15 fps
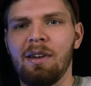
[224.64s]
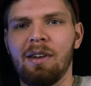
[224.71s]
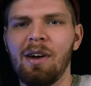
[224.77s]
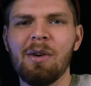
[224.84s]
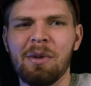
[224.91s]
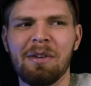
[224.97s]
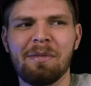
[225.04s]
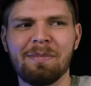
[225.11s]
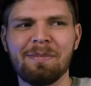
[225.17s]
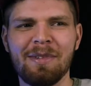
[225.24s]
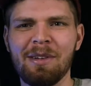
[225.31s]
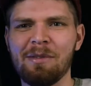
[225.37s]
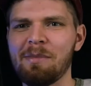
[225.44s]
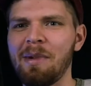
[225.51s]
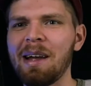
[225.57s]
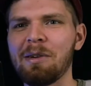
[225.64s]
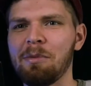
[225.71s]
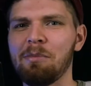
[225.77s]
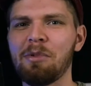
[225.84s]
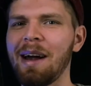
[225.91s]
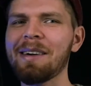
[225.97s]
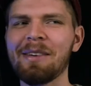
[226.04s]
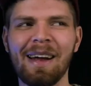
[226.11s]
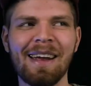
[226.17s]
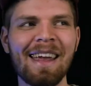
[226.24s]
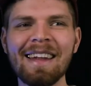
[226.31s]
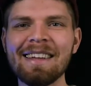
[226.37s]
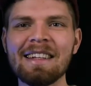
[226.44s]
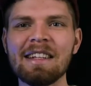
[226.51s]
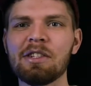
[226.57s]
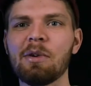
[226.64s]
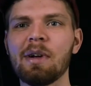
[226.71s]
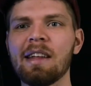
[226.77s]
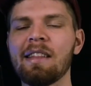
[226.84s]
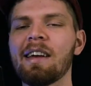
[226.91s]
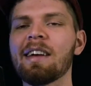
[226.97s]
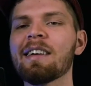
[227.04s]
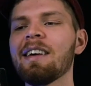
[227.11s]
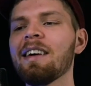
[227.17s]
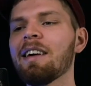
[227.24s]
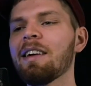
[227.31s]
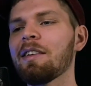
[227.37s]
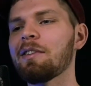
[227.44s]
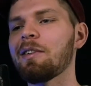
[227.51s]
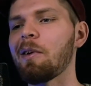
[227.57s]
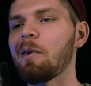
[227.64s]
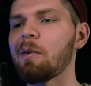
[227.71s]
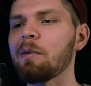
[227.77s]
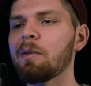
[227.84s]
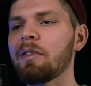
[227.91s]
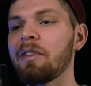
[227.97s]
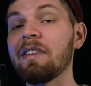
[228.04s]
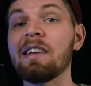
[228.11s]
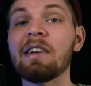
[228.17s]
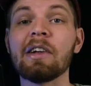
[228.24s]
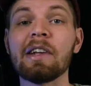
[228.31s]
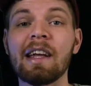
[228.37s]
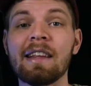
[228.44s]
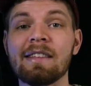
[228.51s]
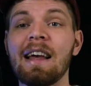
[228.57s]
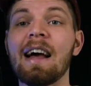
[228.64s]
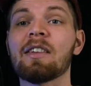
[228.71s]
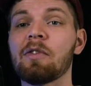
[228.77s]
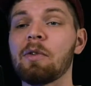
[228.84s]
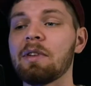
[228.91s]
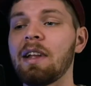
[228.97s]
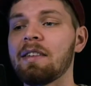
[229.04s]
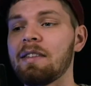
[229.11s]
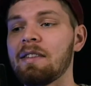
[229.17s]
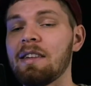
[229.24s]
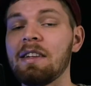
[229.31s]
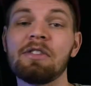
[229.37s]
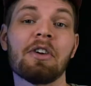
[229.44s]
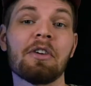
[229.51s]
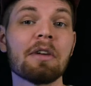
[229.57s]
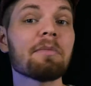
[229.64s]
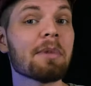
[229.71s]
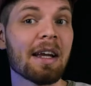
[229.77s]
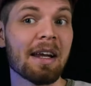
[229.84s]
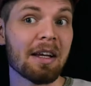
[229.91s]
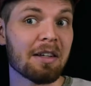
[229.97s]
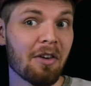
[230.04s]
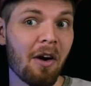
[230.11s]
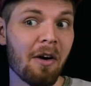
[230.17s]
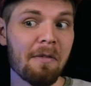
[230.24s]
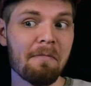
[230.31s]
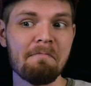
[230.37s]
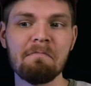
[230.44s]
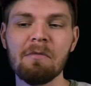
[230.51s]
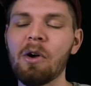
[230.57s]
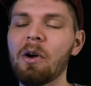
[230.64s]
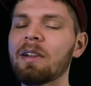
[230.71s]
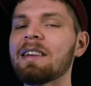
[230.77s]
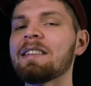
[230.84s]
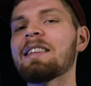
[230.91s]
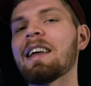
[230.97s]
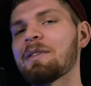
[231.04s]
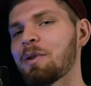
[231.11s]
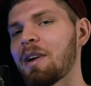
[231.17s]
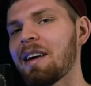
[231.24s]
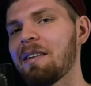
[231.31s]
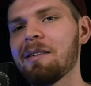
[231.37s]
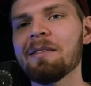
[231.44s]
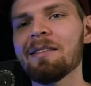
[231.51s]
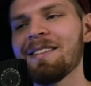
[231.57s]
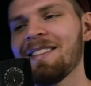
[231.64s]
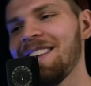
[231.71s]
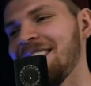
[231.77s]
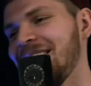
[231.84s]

no, you're Michael Brecker, I can't teach you anything. So since he couldn't get saxophone lessons, he started playing guitar, or at least that's what I heard.